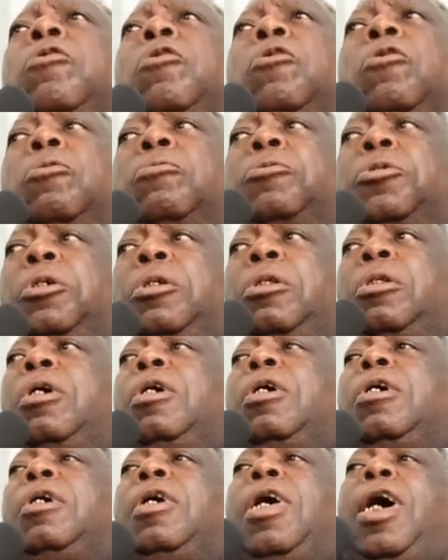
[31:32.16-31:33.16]
corruption,
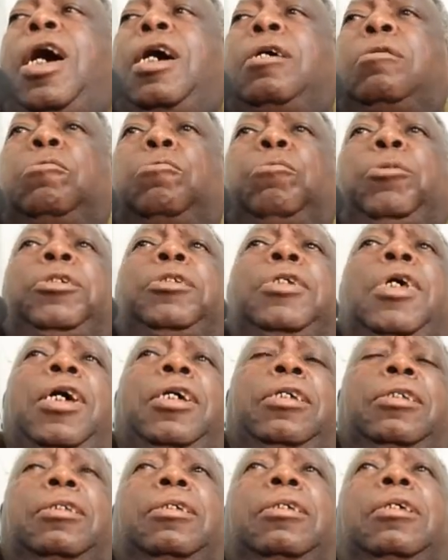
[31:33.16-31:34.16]
and
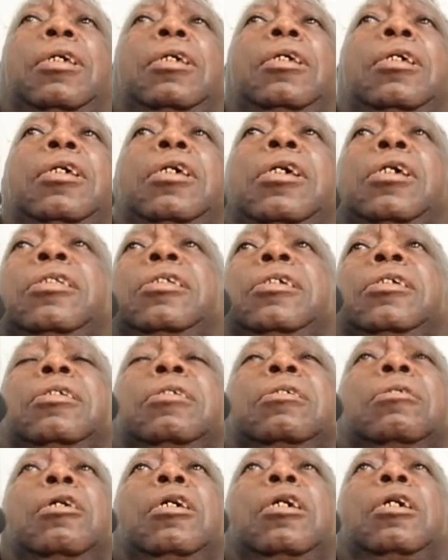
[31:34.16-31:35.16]
besides, it
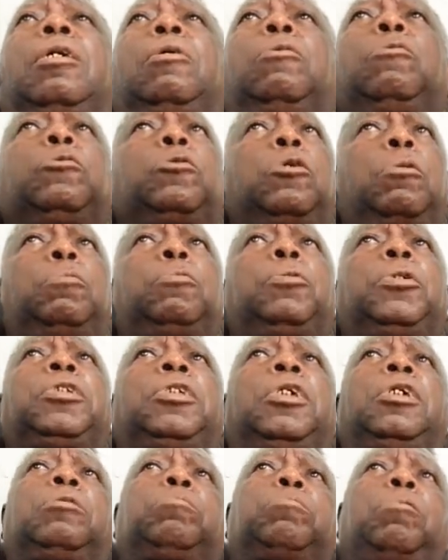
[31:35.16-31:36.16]
is some people
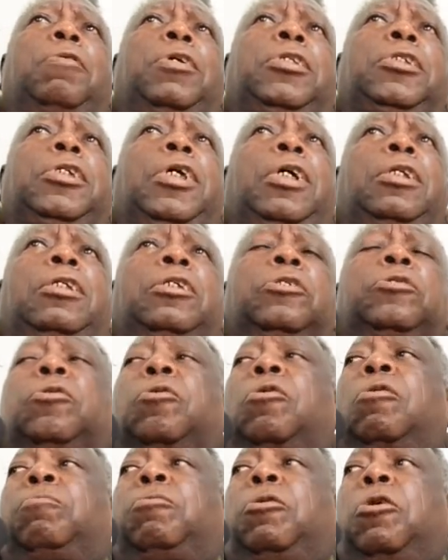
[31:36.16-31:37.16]
say it's poverty that leads
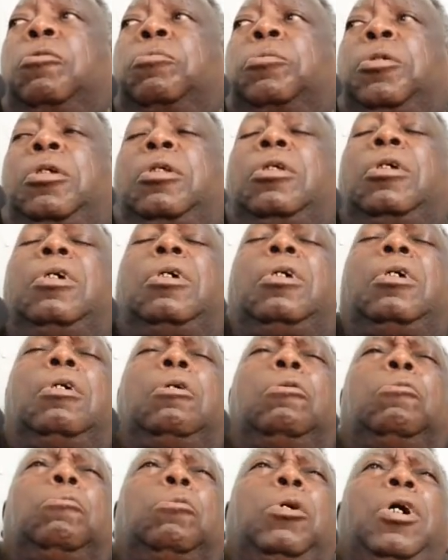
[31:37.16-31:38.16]
to corruption.
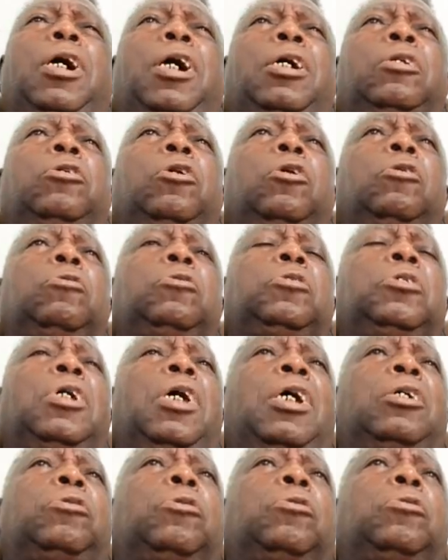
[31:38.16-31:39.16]
Well, I
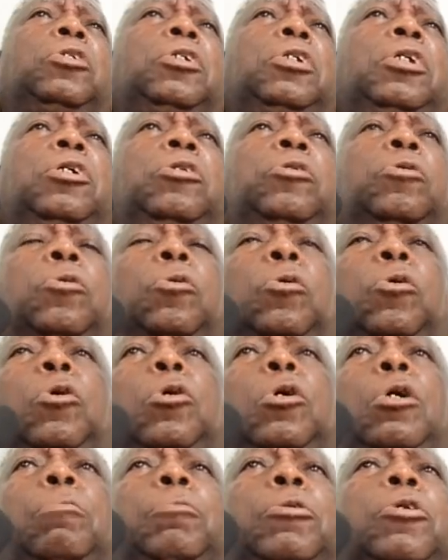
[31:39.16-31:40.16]
don't really know
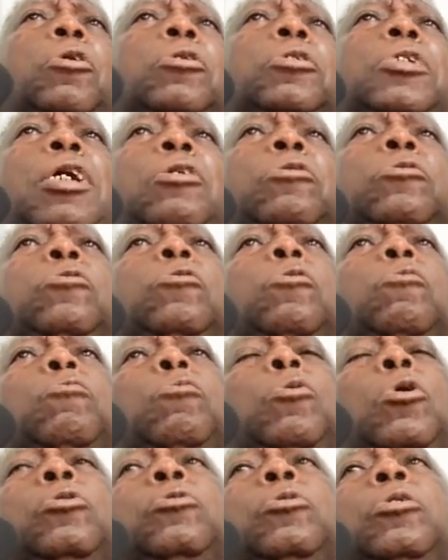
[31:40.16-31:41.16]
because I don't know
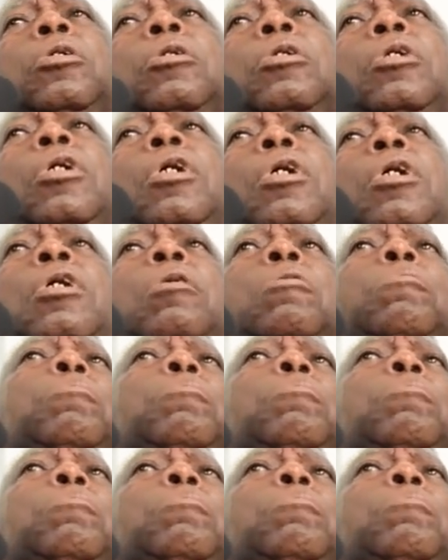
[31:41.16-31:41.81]
what a